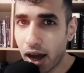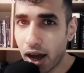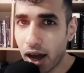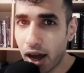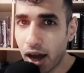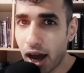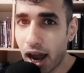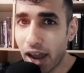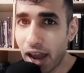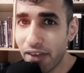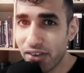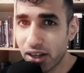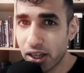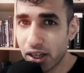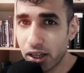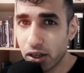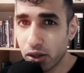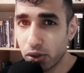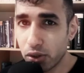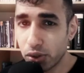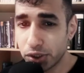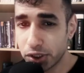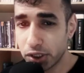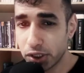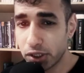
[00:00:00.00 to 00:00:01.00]
Hi
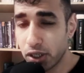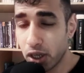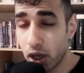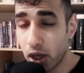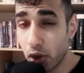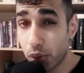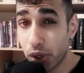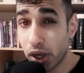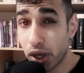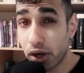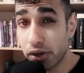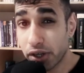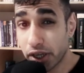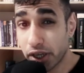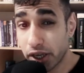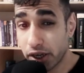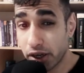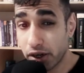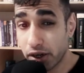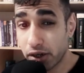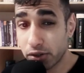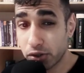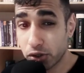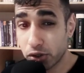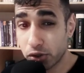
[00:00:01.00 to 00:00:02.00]
fellows, we are
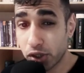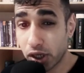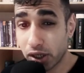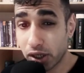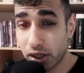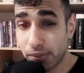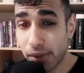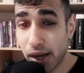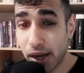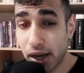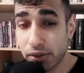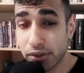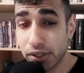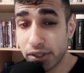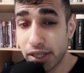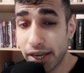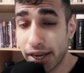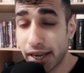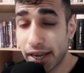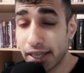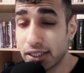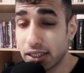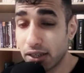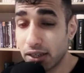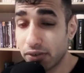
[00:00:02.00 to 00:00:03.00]
here to talk about
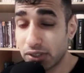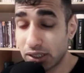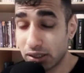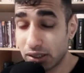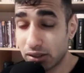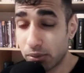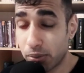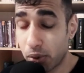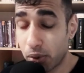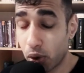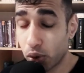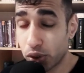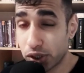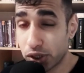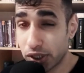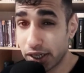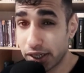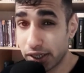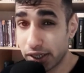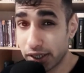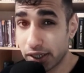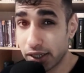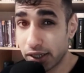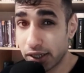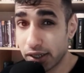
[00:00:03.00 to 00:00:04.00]
negatives in
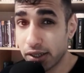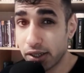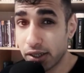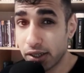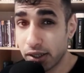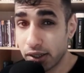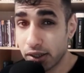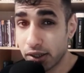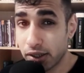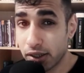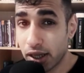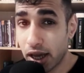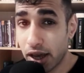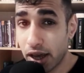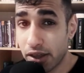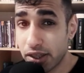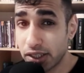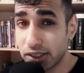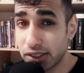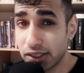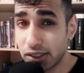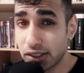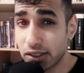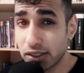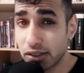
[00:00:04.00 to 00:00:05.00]
reporting. And
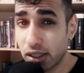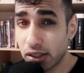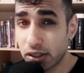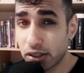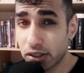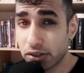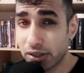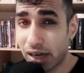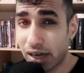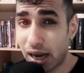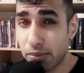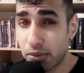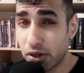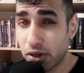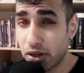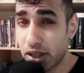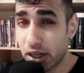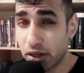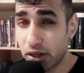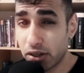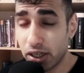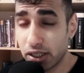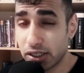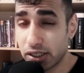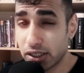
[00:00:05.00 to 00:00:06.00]
this is not a grammar
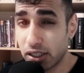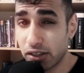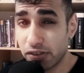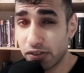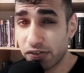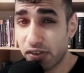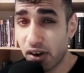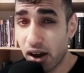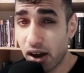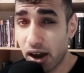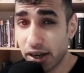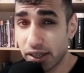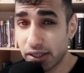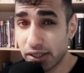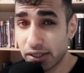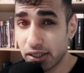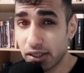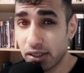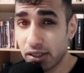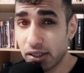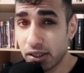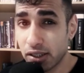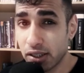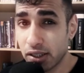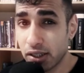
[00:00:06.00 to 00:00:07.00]
that you easily
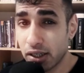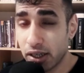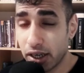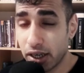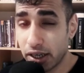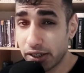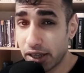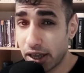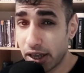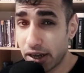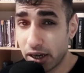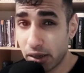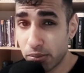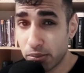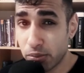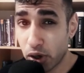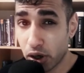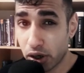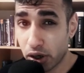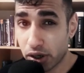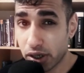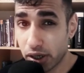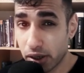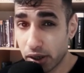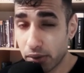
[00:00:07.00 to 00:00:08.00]
find in any
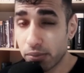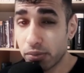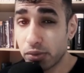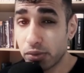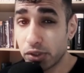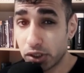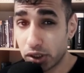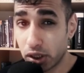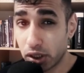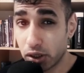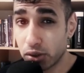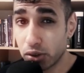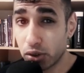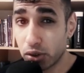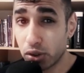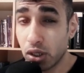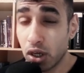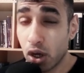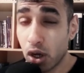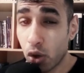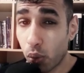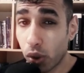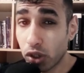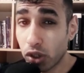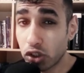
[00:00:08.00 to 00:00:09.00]
book. So
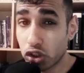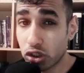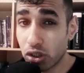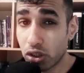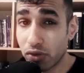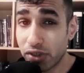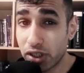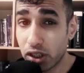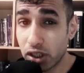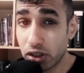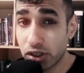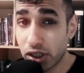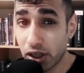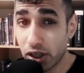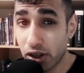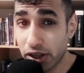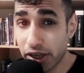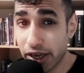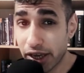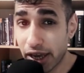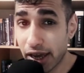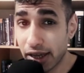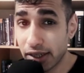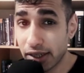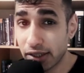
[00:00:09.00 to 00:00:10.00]
watch the video till
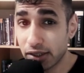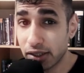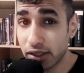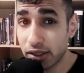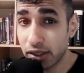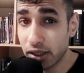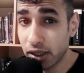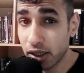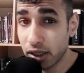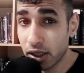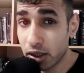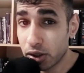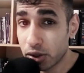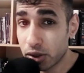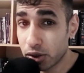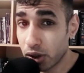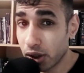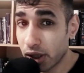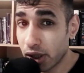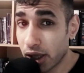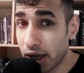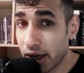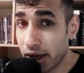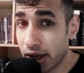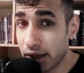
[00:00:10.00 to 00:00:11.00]
the end to
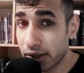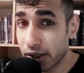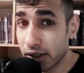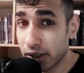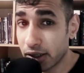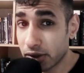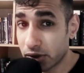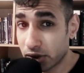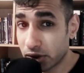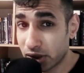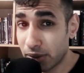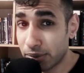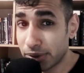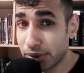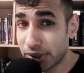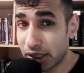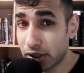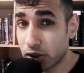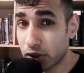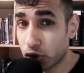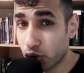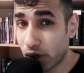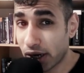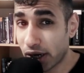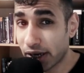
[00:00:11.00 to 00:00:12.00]
learn tips
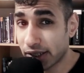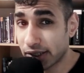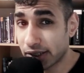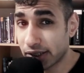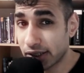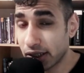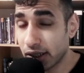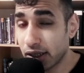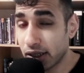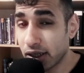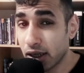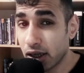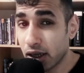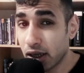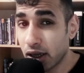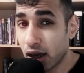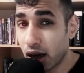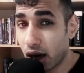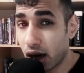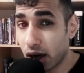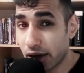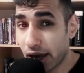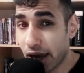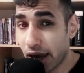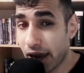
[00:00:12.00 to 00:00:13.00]
and tricks
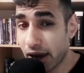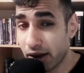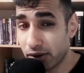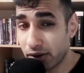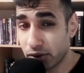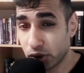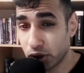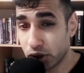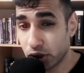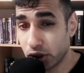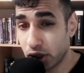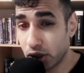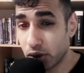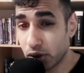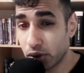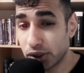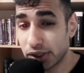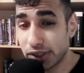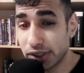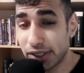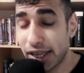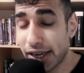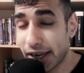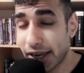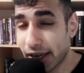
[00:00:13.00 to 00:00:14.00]
on how to
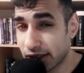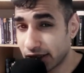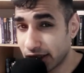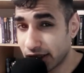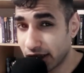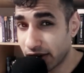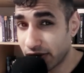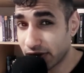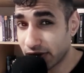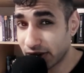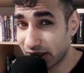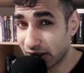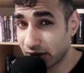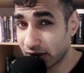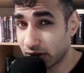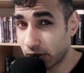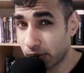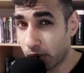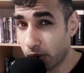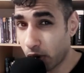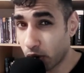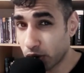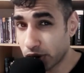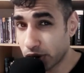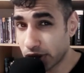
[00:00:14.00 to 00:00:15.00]
use negatives in
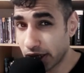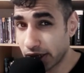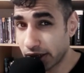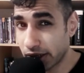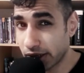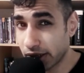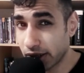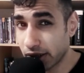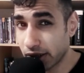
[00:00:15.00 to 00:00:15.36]
reporting.